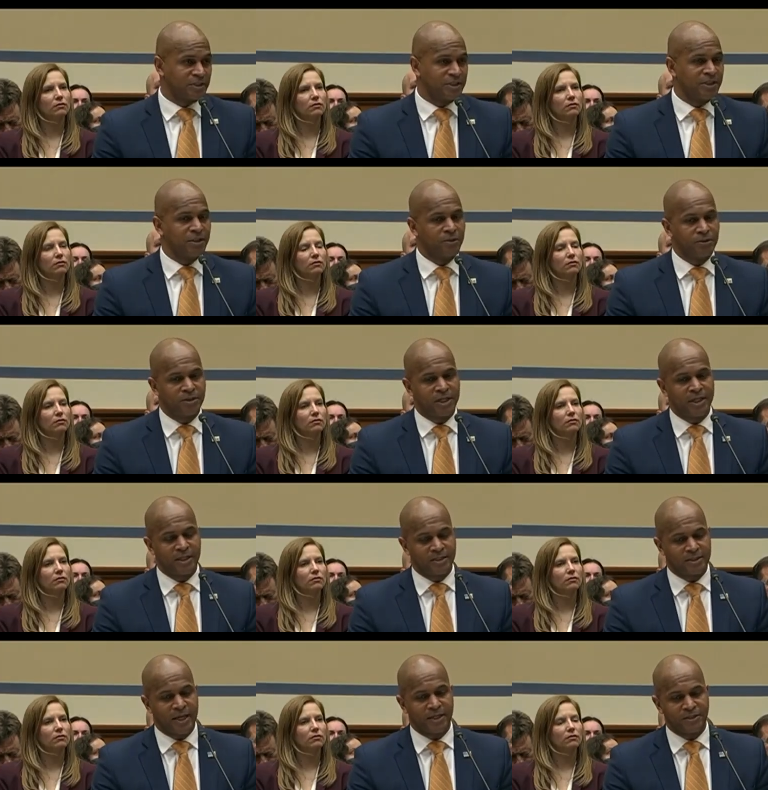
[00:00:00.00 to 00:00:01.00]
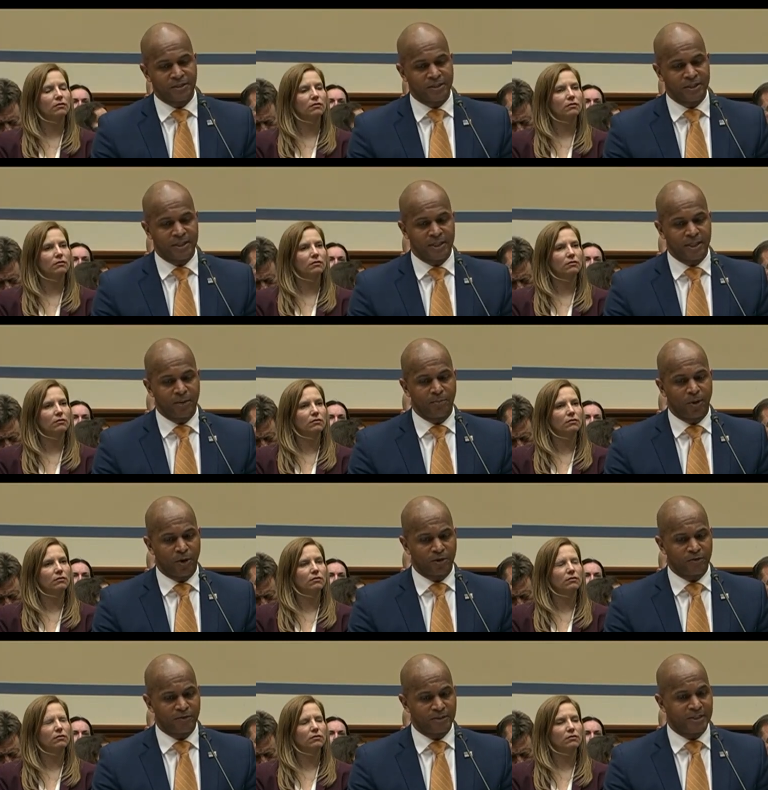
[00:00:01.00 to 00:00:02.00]
Speaker 1: DOJ is actually uh,
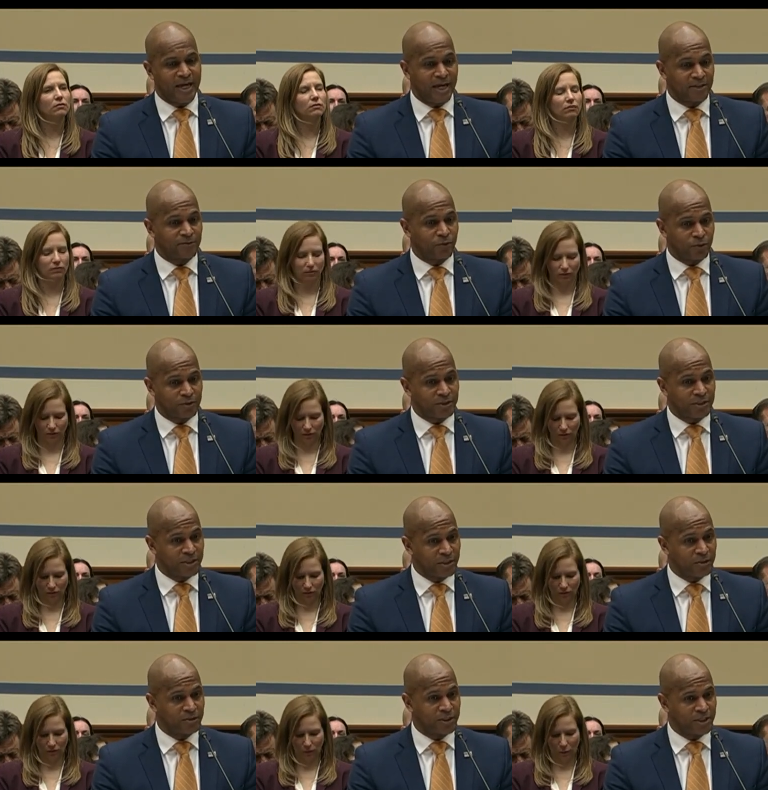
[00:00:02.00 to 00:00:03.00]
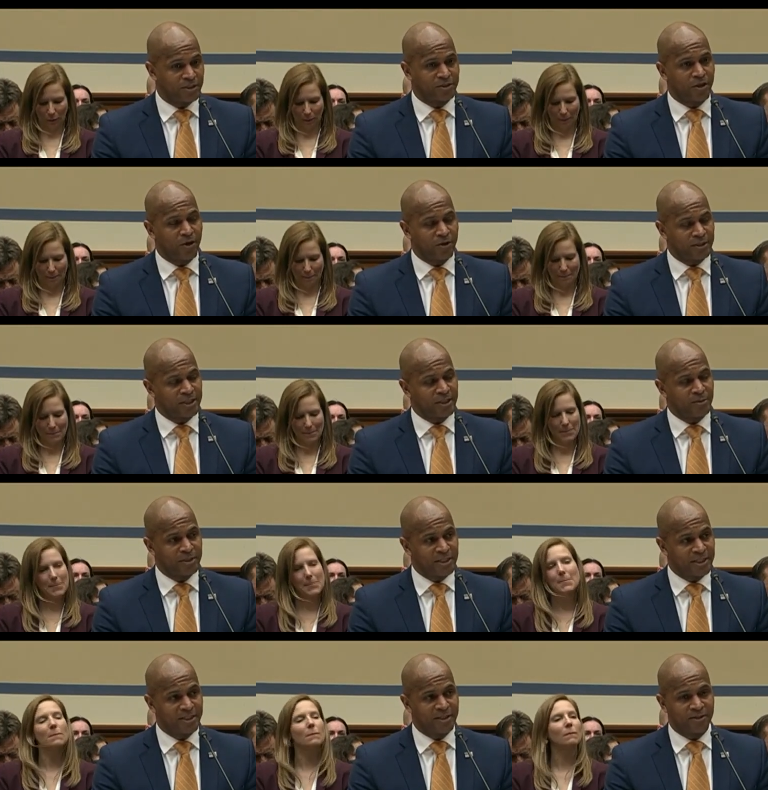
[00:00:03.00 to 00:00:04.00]
part of the task force the DOJ started at the
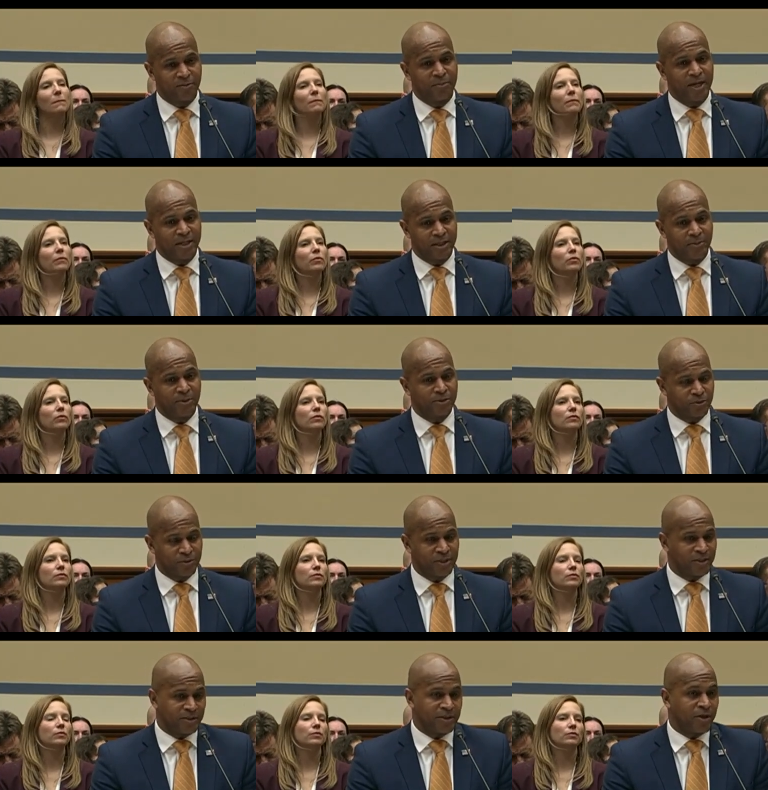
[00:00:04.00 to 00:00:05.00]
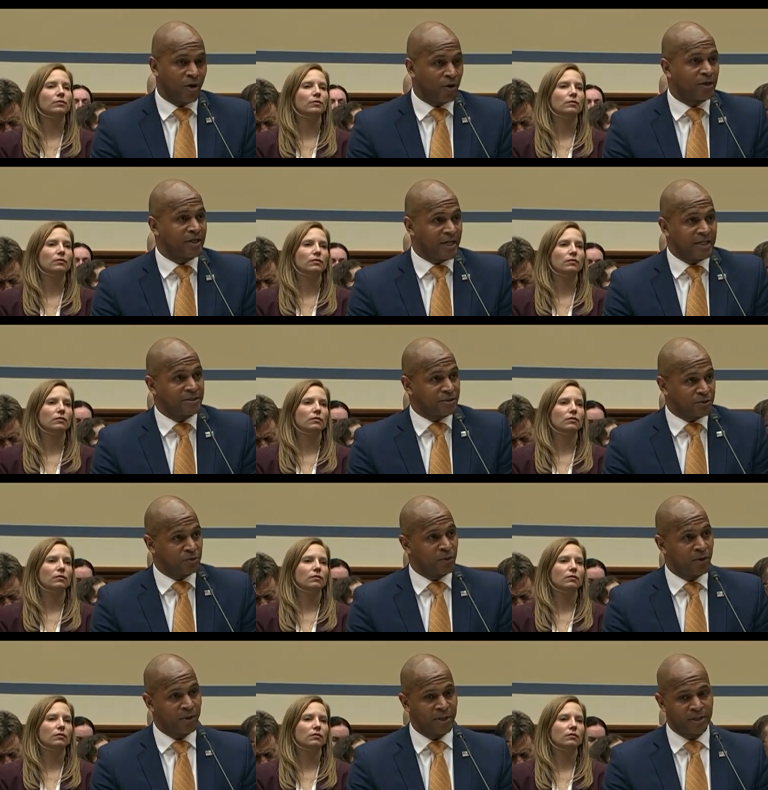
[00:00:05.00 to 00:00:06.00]
beginning of the pandemic. So there, there are
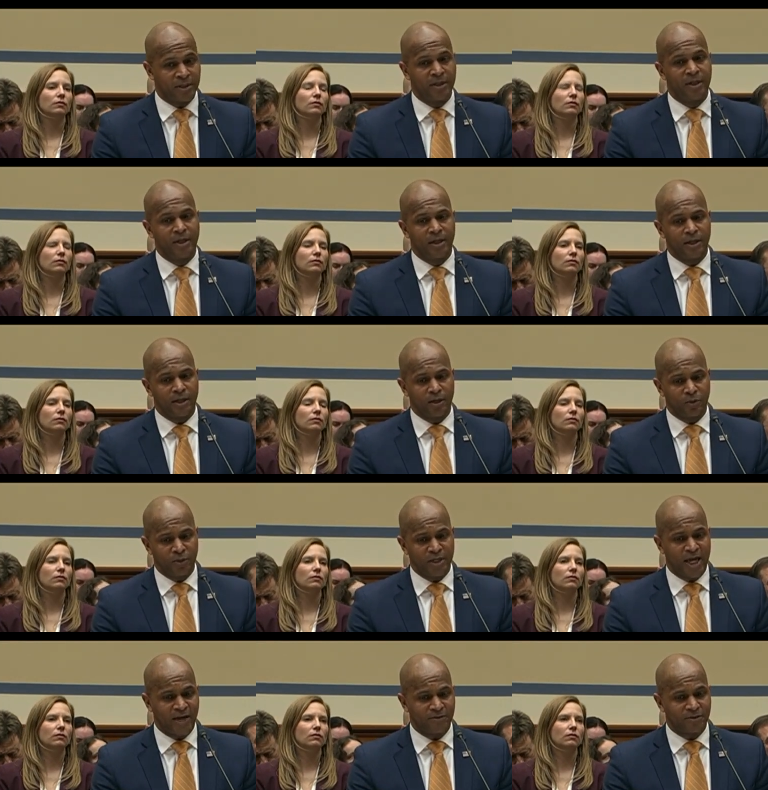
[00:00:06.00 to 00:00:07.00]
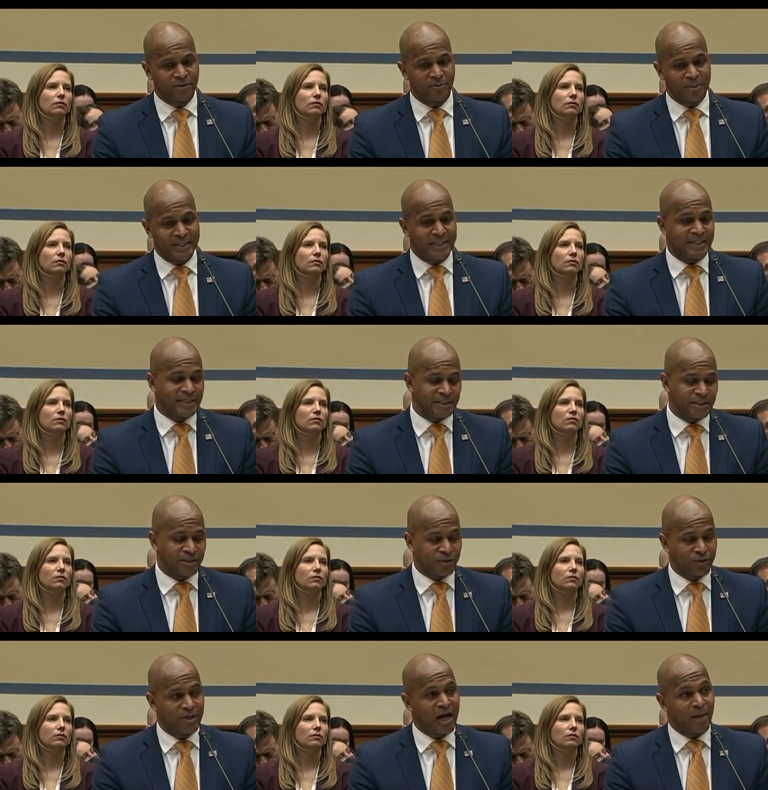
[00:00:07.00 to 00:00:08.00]
cases wherein uh, we have some
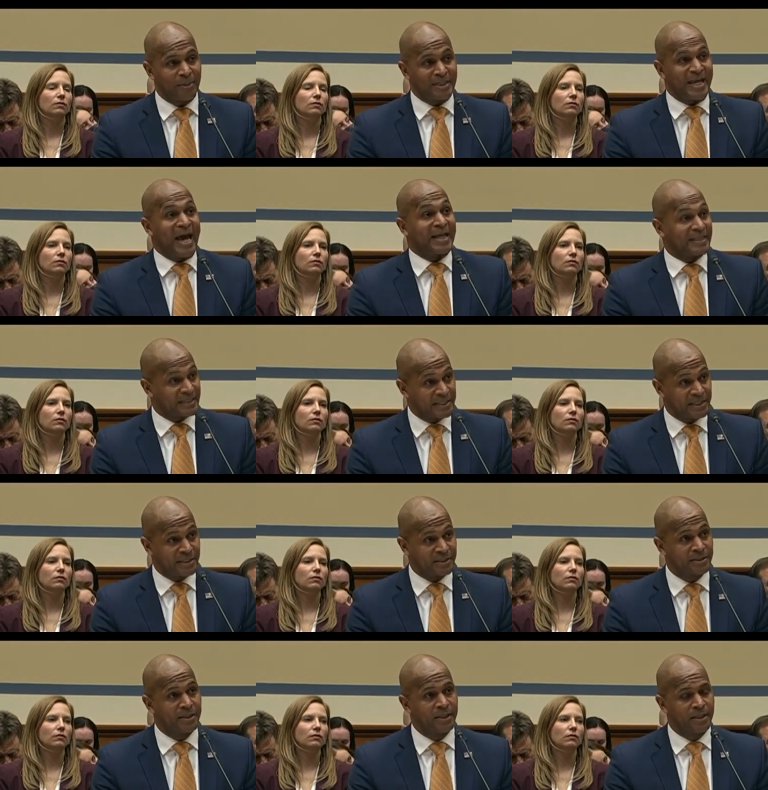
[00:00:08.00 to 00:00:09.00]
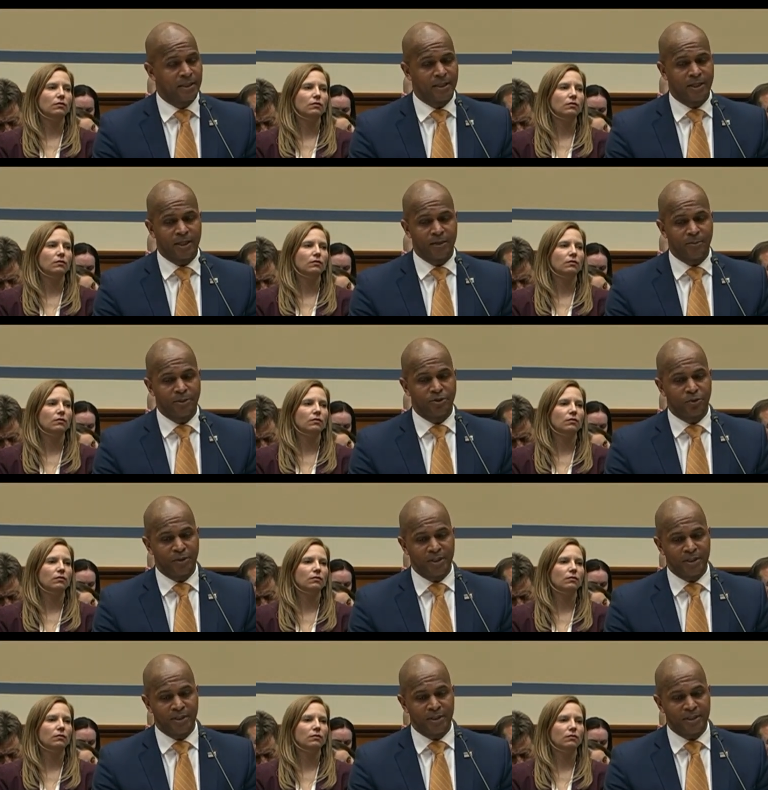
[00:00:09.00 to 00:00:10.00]
linkages or commonalities uh,
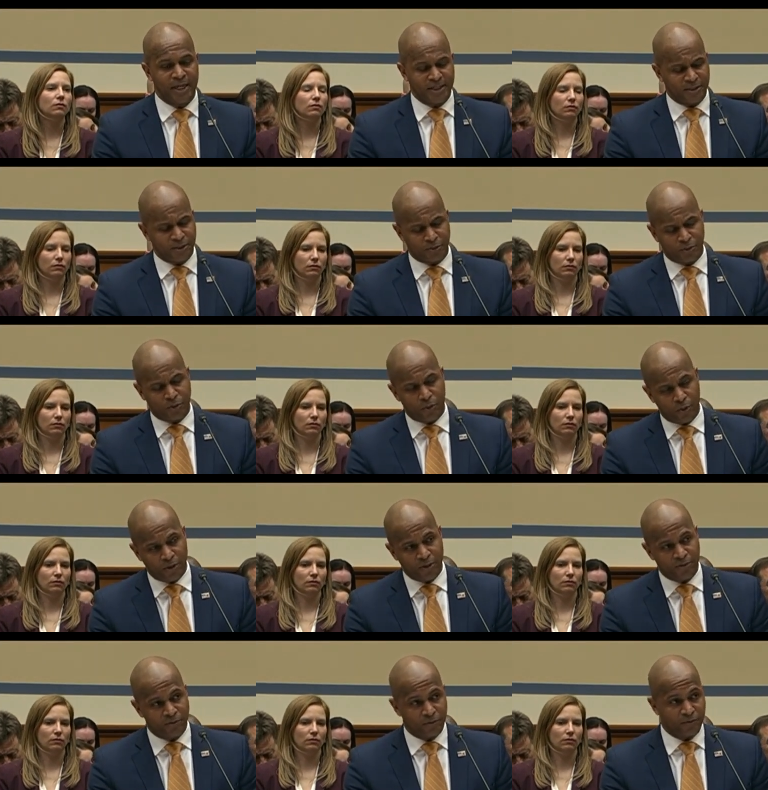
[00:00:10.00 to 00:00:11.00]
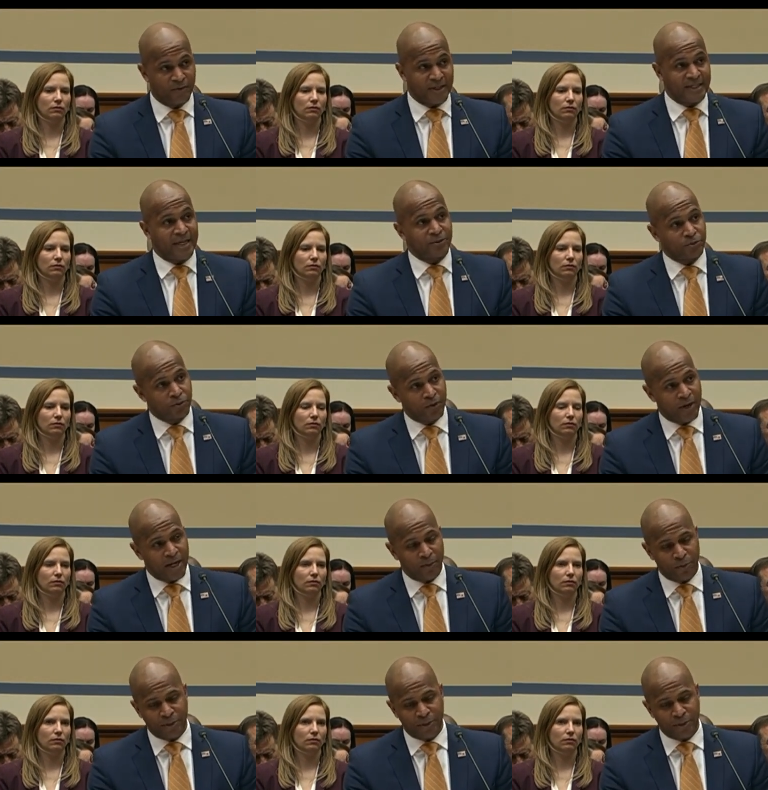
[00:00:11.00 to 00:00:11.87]
between cases we're working for financial crime